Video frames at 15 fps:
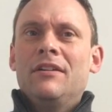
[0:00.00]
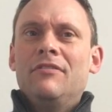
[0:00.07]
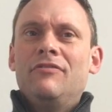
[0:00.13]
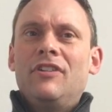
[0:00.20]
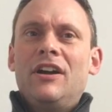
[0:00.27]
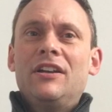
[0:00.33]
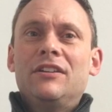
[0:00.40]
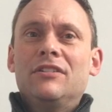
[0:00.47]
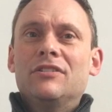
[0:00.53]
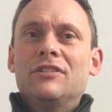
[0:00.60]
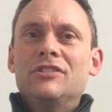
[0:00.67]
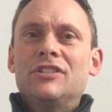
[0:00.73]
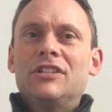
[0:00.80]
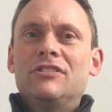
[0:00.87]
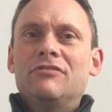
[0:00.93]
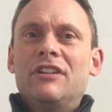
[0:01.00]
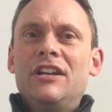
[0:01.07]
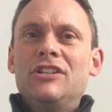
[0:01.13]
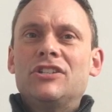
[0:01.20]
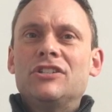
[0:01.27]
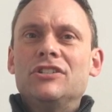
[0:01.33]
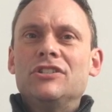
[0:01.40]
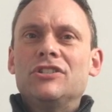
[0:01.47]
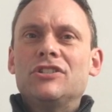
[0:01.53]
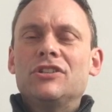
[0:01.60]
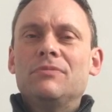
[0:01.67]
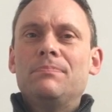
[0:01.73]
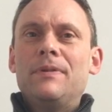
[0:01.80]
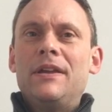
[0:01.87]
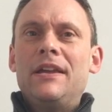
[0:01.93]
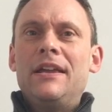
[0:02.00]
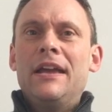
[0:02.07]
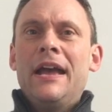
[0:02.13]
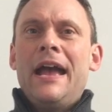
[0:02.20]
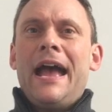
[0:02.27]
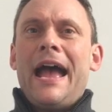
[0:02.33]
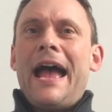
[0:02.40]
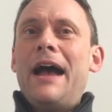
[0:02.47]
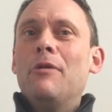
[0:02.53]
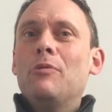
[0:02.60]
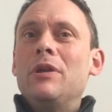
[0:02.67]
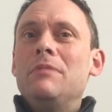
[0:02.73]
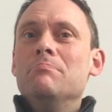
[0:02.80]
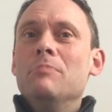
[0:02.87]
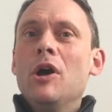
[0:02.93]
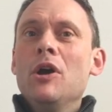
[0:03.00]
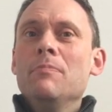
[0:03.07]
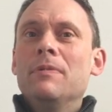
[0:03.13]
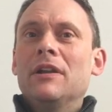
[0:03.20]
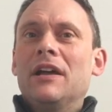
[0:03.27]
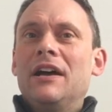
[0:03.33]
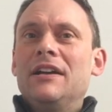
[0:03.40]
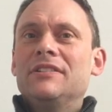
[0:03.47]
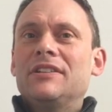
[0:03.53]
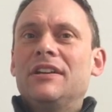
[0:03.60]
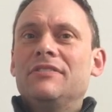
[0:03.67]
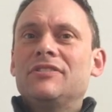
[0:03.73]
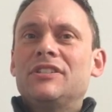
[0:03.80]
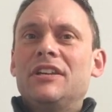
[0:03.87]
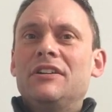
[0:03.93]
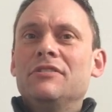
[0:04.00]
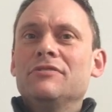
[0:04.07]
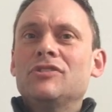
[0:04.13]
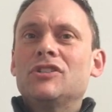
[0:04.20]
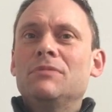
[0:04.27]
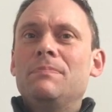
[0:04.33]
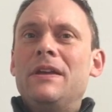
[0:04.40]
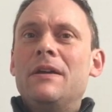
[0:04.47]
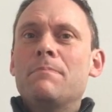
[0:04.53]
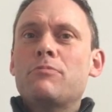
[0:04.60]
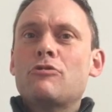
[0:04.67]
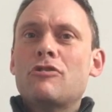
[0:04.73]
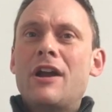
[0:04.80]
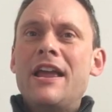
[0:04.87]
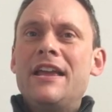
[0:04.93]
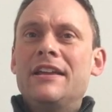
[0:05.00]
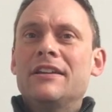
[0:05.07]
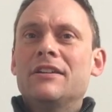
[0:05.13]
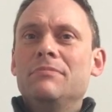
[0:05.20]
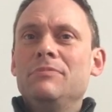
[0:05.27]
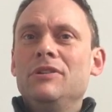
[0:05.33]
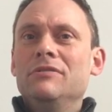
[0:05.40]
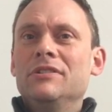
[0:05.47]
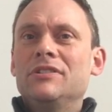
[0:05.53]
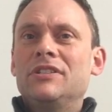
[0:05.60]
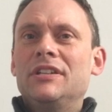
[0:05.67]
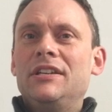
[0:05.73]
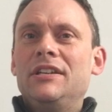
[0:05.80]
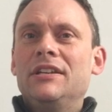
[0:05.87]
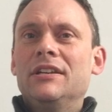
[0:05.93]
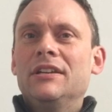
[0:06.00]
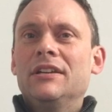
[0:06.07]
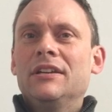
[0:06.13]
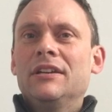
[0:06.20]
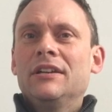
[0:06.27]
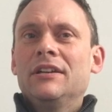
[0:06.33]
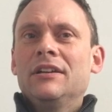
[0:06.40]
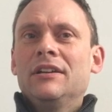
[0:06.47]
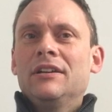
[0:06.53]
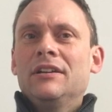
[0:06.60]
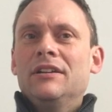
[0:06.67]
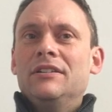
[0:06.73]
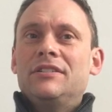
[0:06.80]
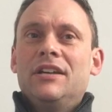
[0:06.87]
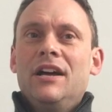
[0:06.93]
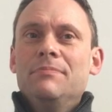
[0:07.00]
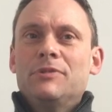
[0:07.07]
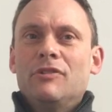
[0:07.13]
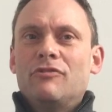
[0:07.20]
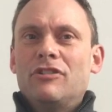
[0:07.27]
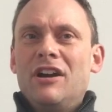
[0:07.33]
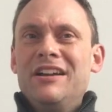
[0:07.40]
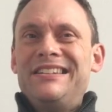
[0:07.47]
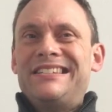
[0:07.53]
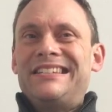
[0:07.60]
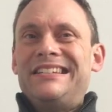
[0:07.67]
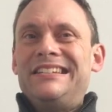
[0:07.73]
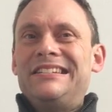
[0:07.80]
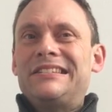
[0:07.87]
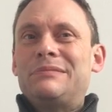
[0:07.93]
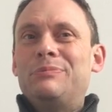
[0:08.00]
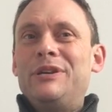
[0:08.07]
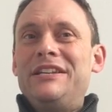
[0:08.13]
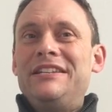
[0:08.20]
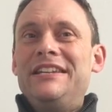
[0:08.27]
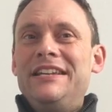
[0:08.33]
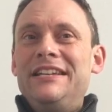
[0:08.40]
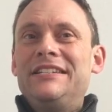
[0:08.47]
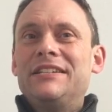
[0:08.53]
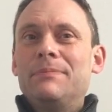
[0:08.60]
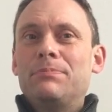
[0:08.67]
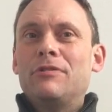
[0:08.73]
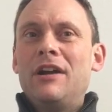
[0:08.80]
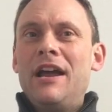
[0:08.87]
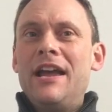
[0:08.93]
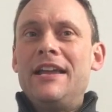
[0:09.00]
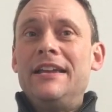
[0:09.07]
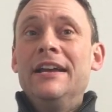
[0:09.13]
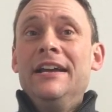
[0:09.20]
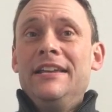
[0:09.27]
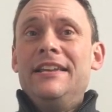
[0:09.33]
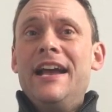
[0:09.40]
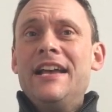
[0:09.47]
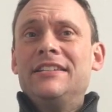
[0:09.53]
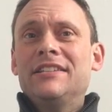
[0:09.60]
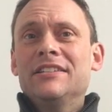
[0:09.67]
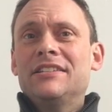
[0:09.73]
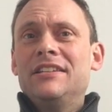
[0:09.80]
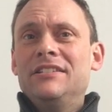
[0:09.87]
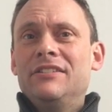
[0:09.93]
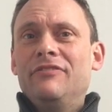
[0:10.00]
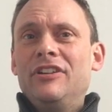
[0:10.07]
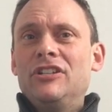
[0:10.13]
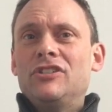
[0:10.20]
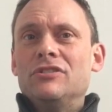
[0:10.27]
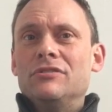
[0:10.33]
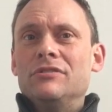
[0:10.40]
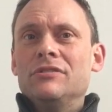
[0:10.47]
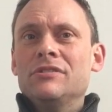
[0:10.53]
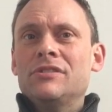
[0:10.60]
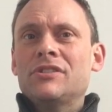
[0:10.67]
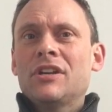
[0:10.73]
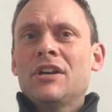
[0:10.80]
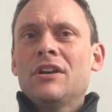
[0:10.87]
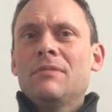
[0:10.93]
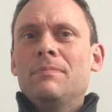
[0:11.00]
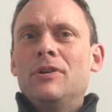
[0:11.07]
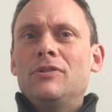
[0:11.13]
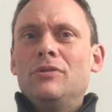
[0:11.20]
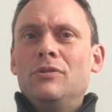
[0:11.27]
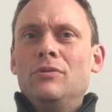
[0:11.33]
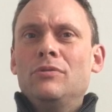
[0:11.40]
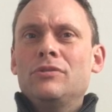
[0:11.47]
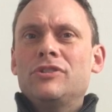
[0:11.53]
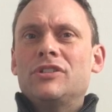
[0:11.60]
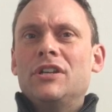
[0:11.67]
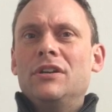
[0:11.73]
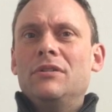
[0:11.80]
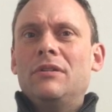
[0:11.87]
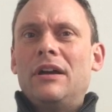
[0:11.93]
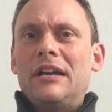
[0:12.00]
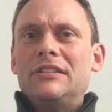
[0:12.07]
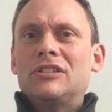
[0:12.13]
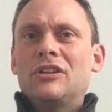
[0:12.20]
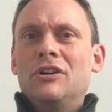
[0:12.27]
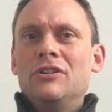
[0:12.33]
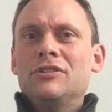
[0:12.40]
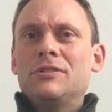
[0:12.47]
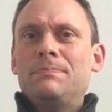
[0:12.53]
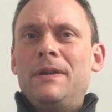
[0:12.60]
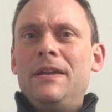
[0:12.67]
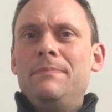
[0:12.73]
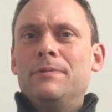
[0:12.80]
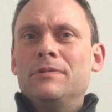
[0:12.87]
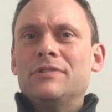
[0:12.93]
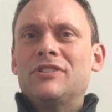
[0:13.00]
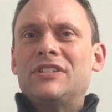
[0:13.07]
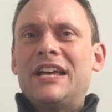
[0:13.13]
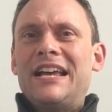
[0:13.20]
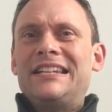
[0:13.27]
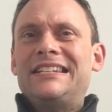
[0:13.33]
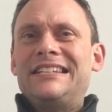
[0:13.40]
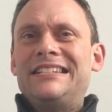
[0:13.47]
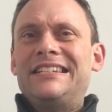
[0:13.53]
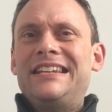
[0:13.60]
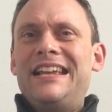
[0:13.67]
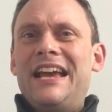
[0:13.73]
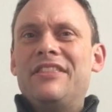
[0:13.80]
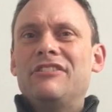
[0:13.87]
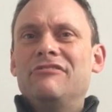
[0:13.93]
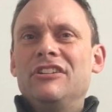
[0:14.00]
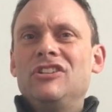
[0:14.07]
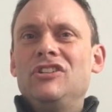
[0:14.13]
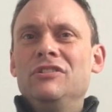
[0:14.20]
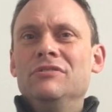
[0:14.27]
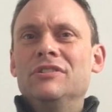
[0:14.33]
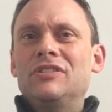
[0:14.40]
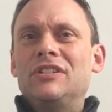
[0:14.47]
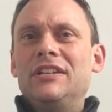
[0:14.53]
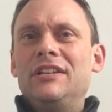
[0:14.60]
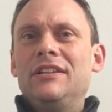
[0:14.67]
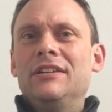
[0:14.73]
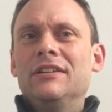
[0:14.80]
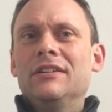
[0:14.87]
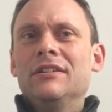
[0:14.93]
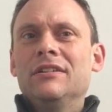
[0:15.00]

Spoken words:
A vital consideration should be how we mobilise ourselves to be a praying community. At times of crises, we need to pray, yes, as individuals, but also as God's people standing together in unity.